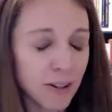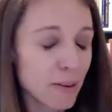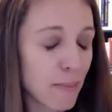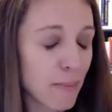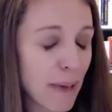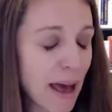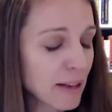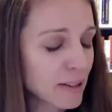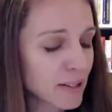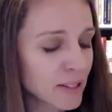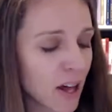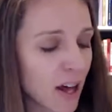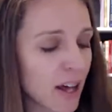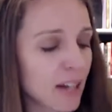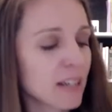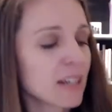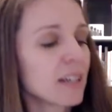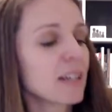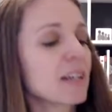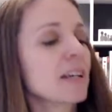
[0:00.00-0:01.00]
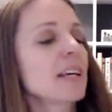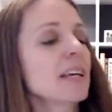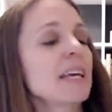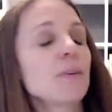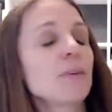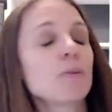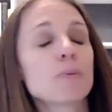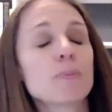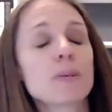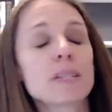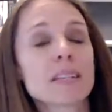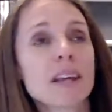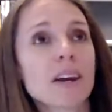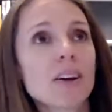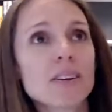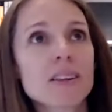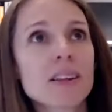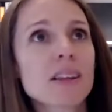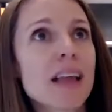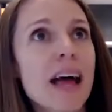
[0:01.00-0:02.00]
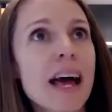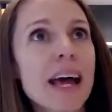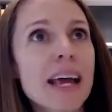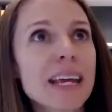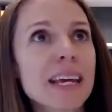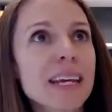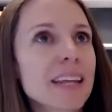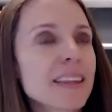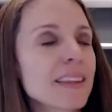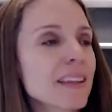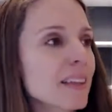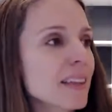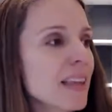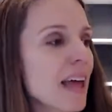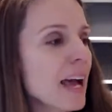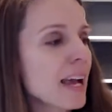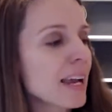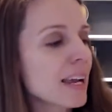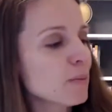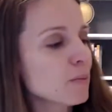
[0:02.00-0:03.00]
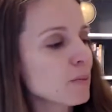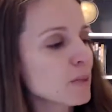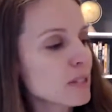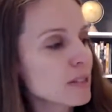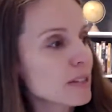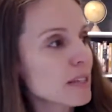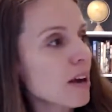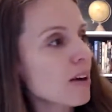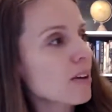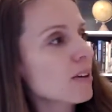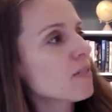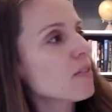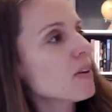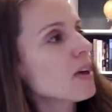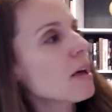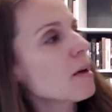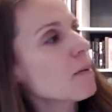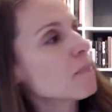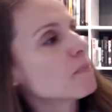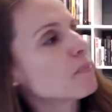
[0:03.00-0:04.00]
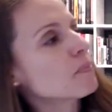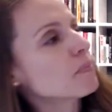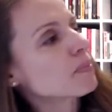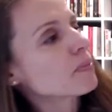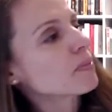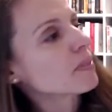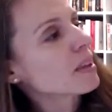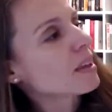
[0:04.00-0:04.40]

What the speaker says: the mouse thought he would be scared of the lion, and the lion was scared of him.